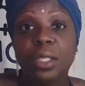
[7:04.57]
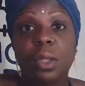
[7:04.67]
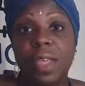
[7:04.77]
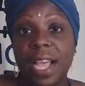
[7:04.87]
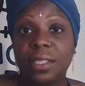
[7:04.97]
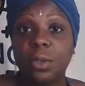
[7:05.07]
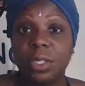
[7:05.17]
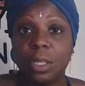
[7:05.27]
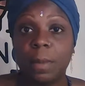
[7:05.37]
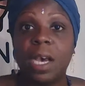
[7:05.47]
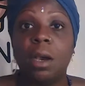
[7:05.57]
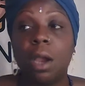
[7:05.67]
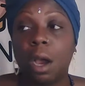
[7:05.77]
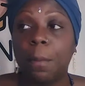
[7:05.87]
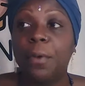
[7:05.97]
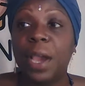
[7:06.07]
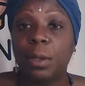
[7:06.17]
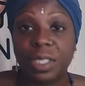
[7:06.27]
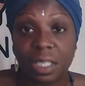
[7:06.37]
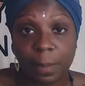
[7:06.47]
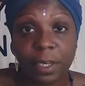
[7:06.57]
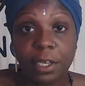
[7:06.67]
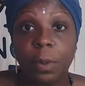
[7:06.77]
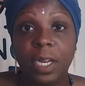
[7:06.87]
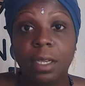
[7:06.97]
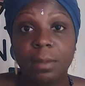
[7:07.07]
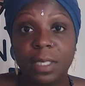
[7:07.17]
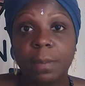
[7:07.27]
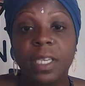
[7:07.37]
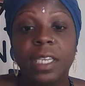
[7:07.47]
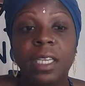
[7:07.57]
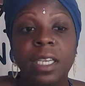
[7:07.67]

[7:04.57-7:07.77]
so that talks about ground and stability when it comes to